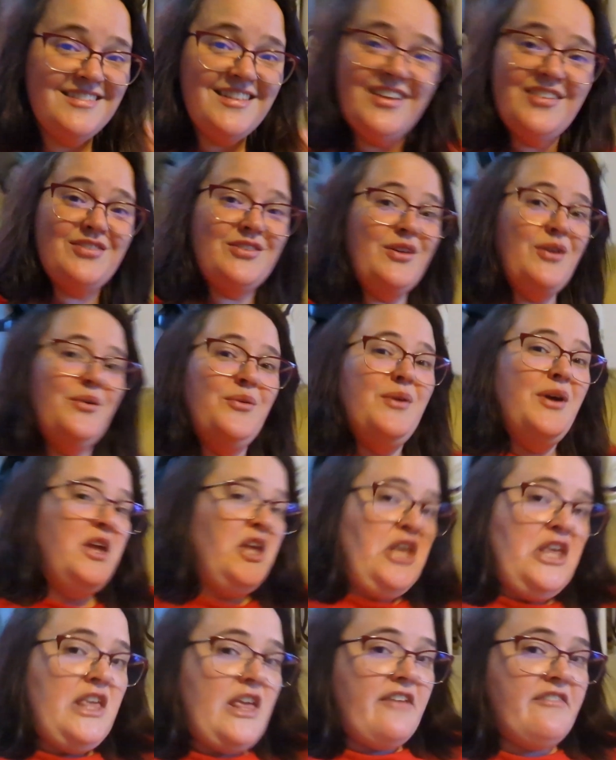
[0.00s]
If so,
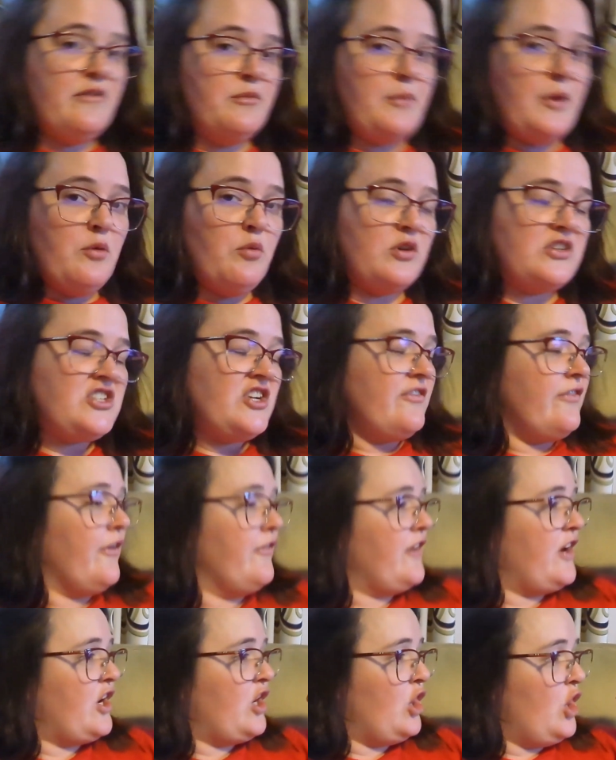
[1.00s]
you haven't been watching for
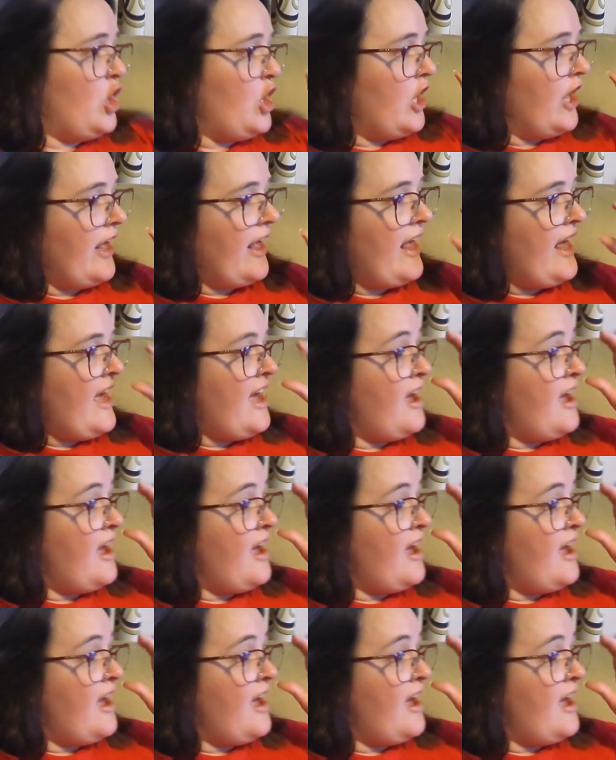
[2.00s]
very long.